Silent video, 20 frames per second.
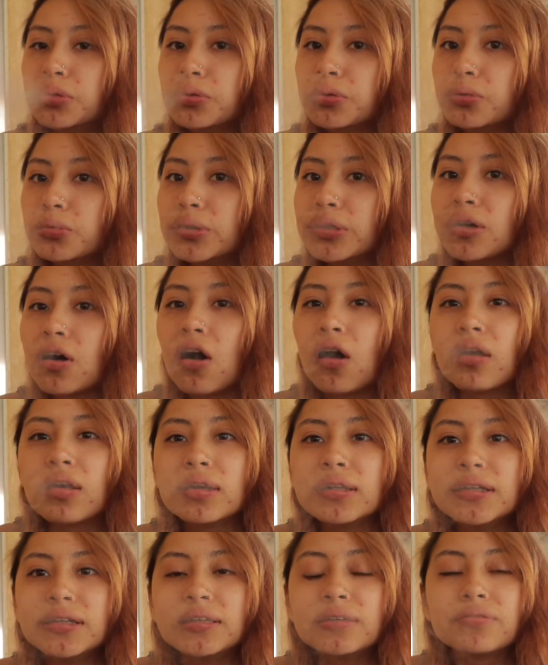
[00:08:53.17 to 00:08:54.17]
we all
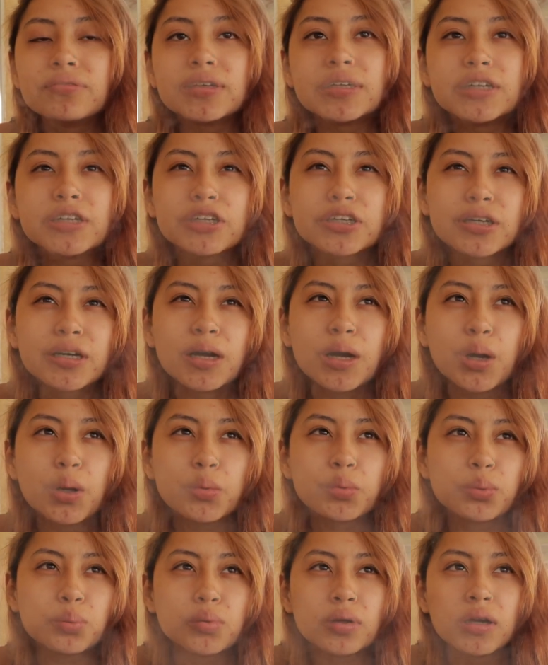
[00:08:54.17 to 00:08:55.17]
need of a haircut.